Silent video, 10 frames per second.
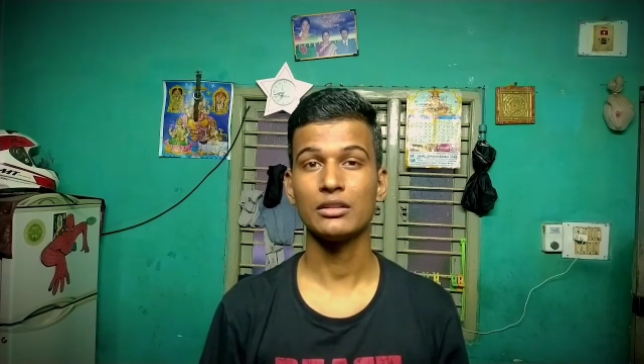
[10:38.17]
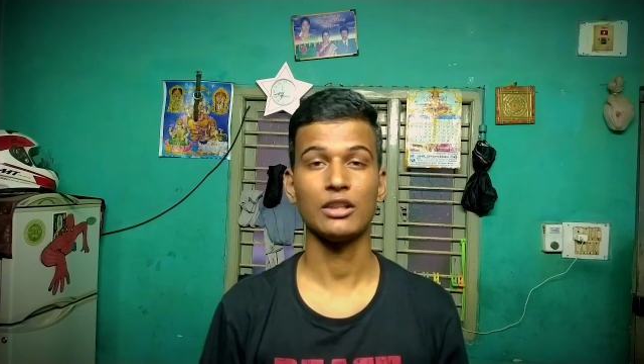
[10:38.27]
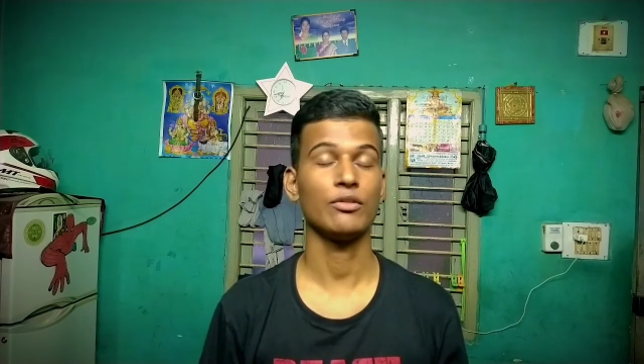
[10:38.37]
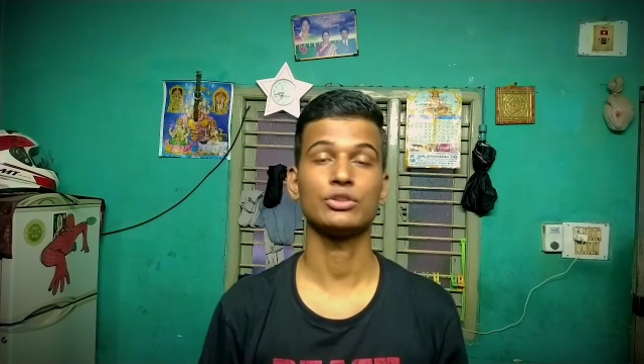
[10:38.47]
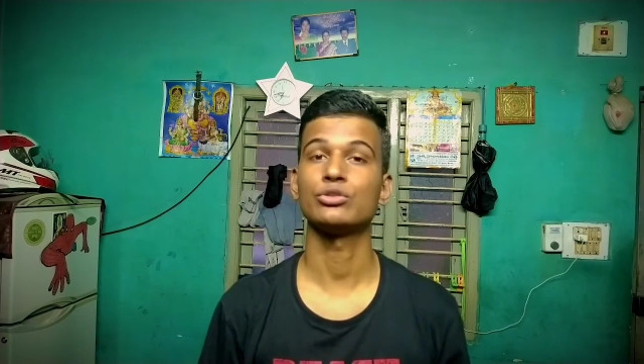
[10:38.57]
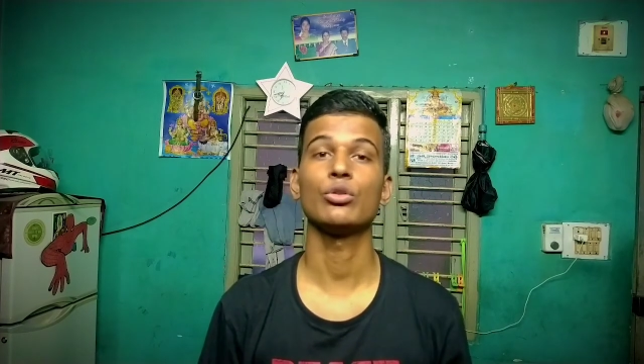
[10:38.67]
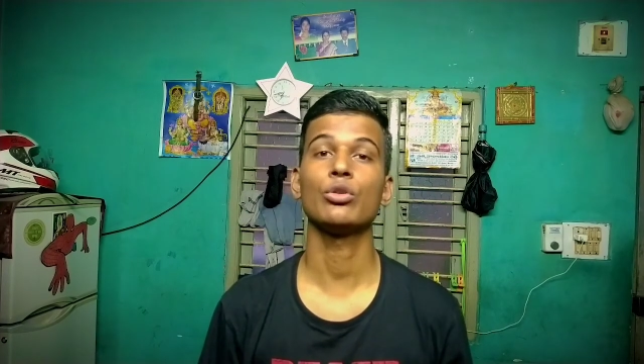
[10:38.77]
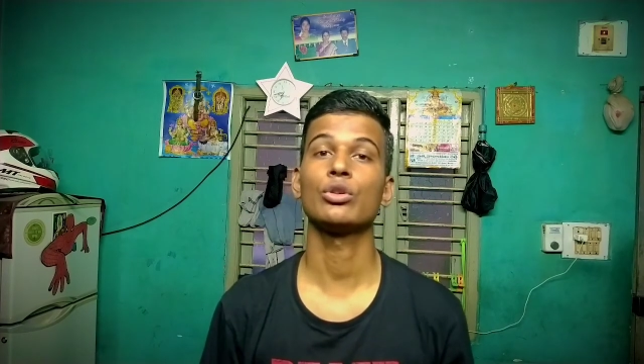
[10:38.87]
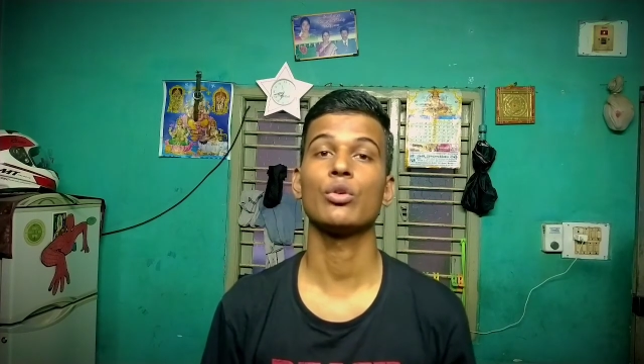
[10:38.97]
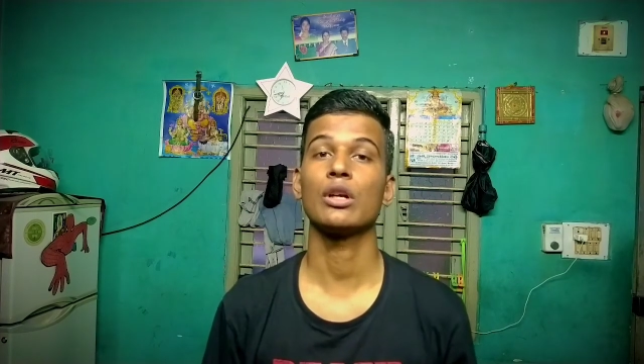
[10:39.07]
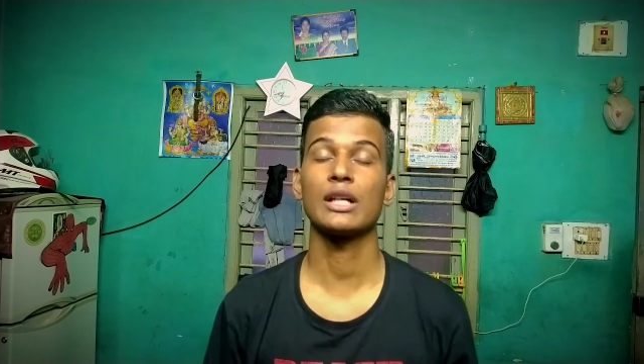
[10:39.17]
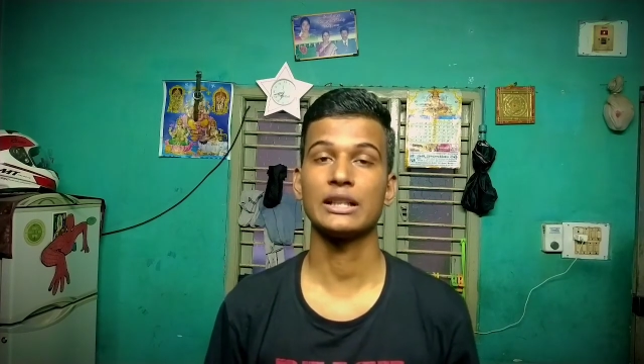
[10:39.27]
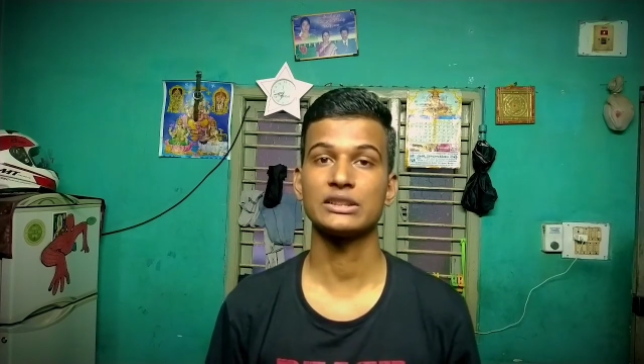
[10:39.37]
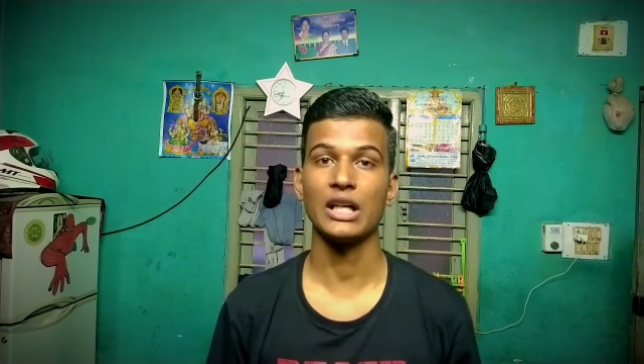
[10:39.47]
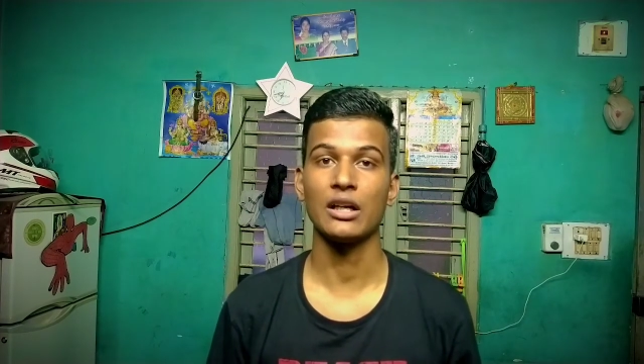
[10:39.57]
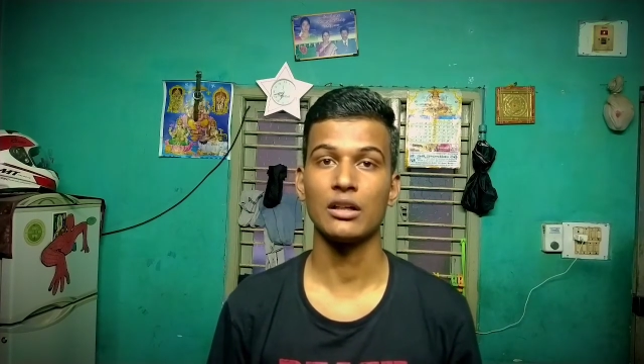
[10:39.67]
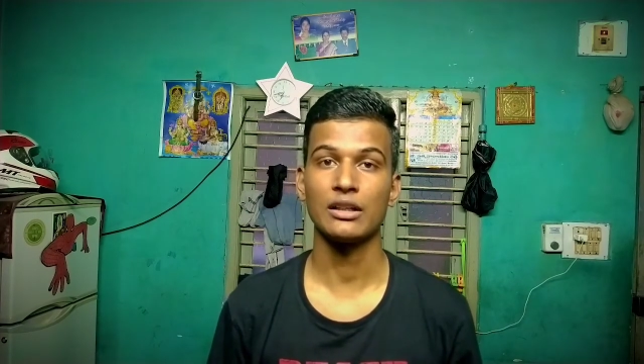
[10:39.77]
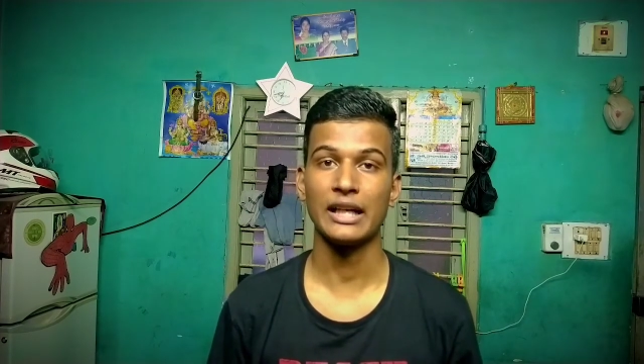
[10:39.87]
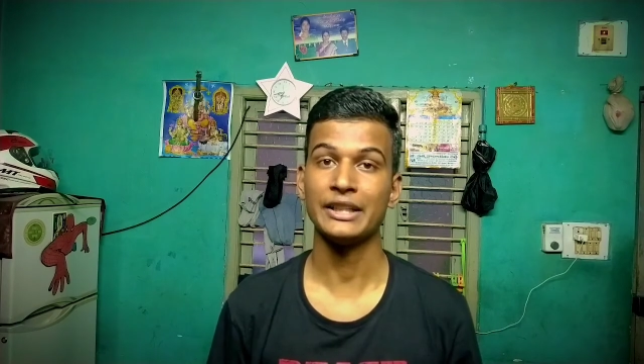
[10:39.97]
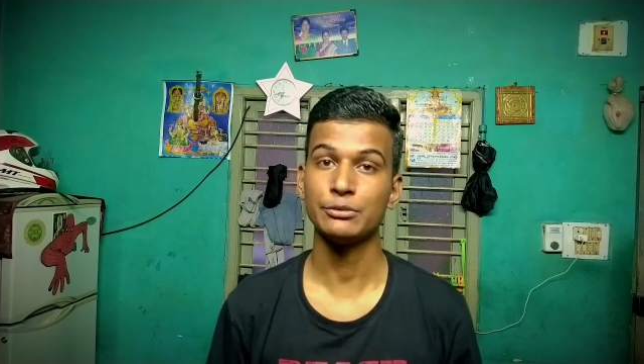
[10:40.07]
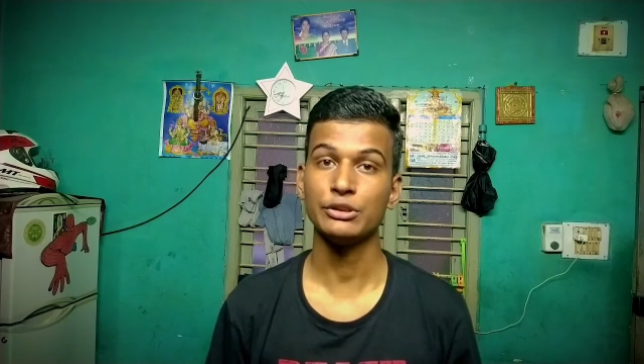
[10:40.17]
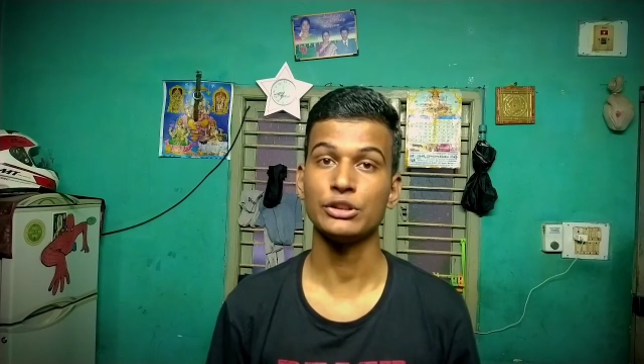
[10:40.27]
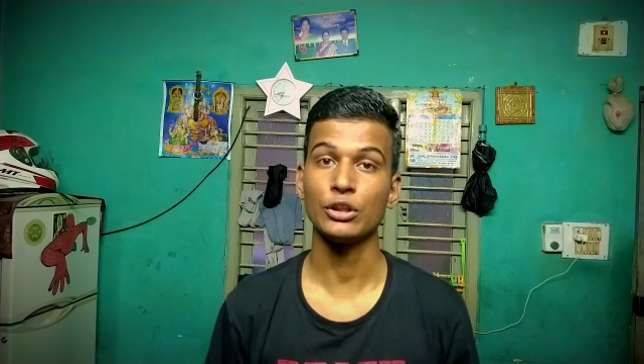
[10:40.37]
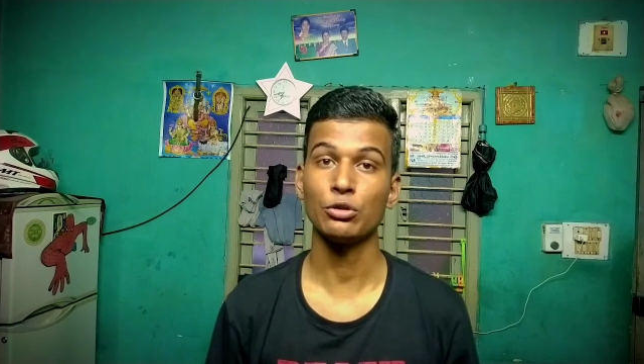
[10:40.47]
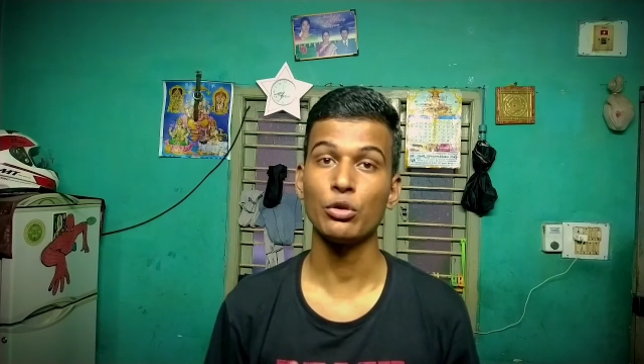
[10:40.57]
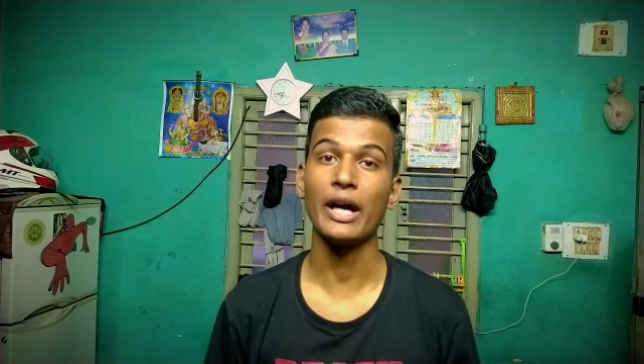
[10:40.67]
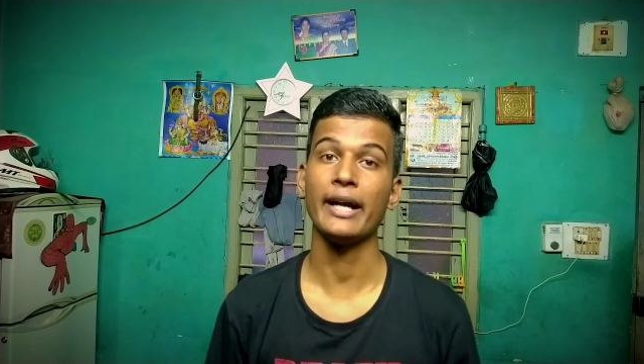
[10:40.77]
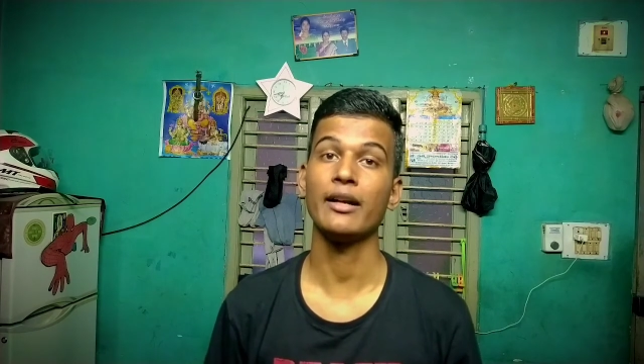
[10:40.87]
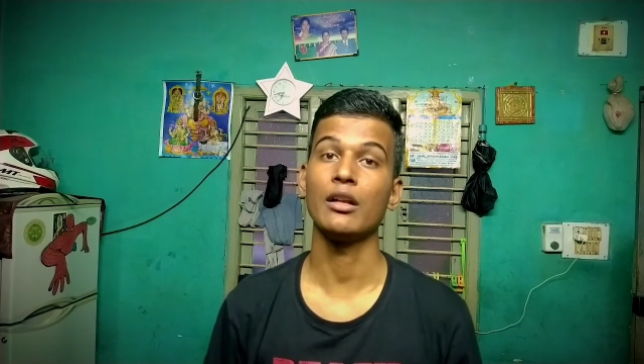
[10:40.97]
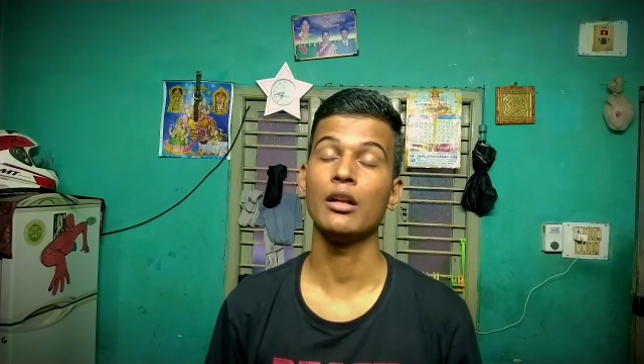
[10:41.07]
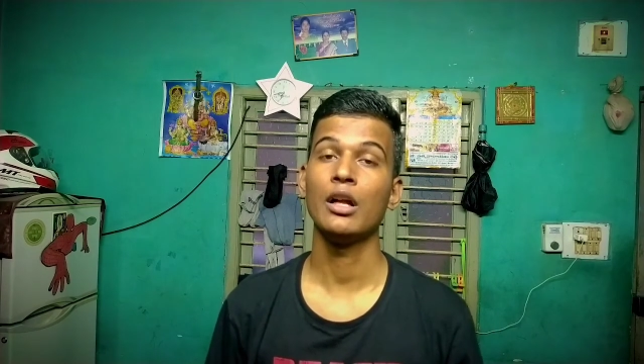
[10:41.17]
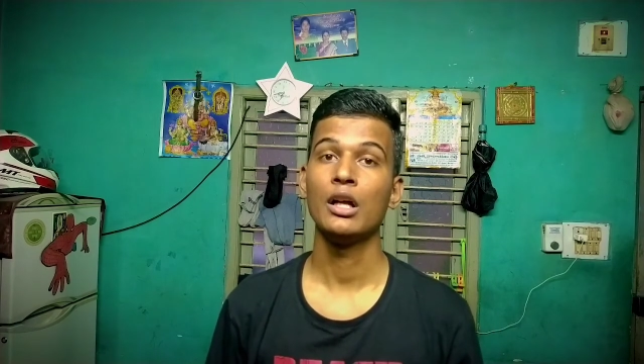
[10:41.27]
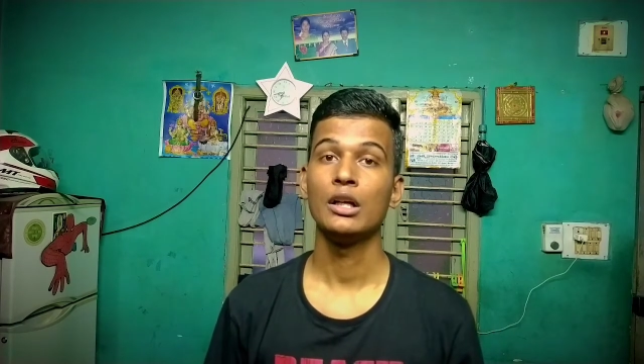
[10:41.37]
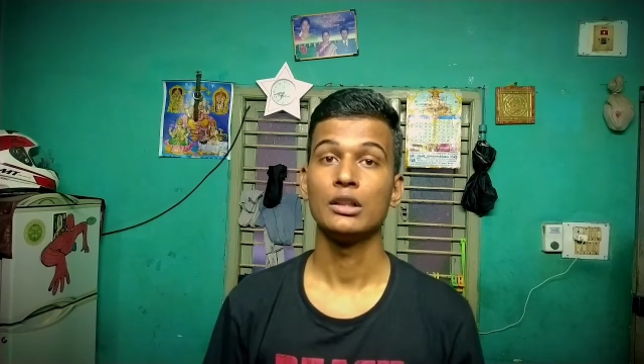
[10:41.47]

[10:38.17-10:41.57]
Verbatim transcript: there was no dual clutch uh, transmission to handle